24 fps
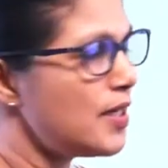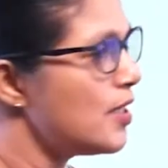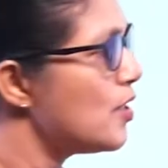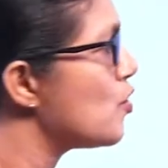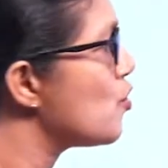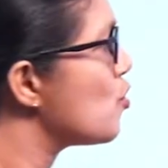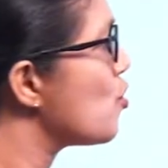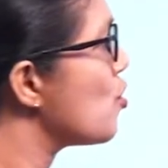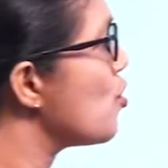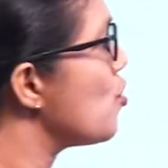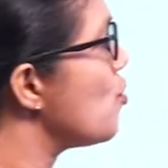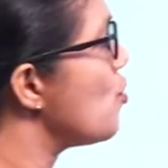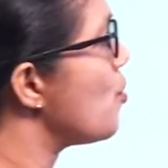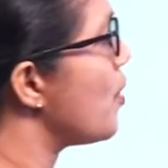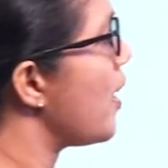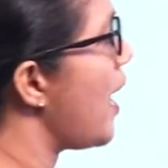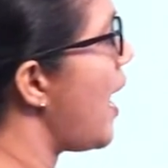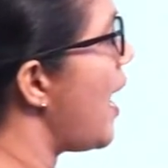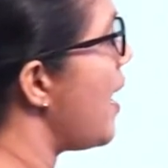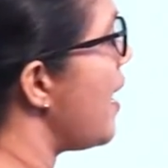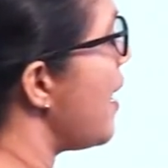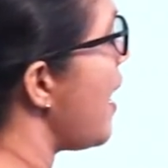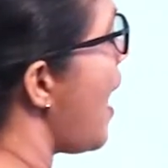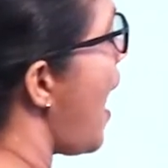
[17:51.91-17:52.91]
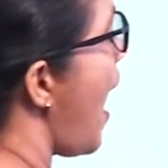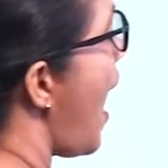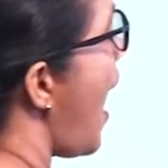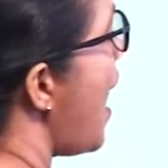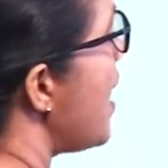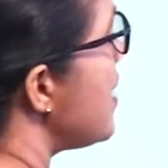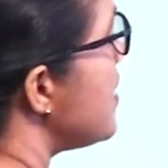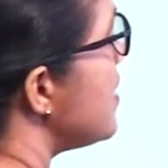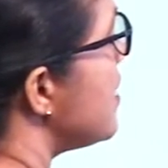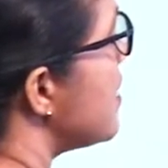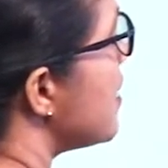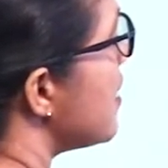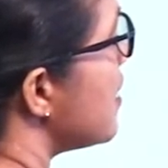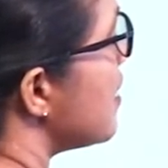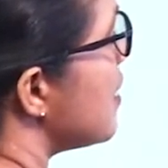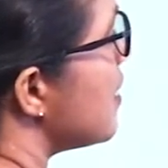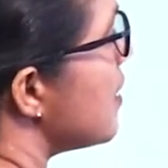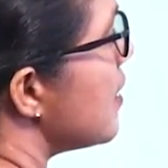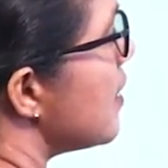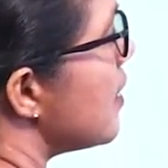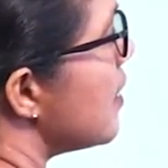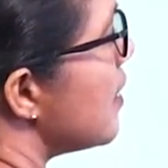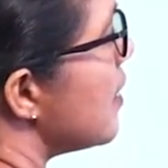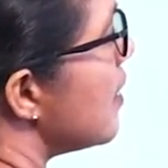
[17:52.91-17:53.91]
So you can add
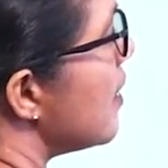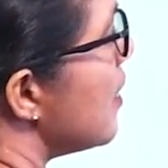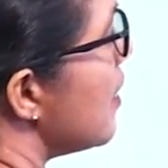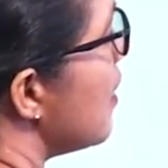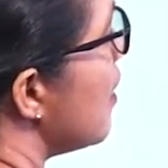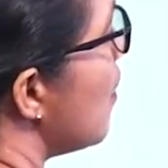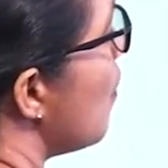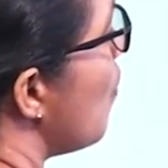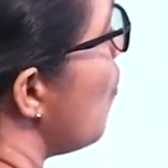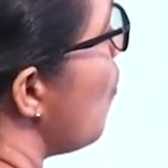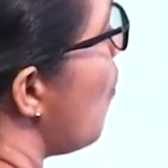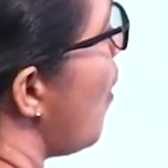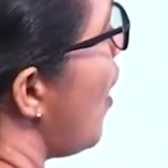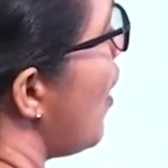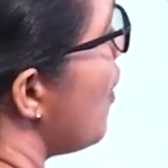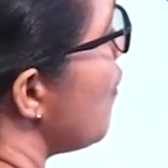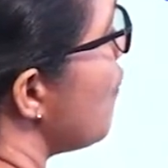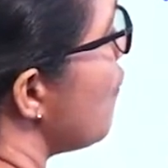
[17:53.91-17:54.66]
one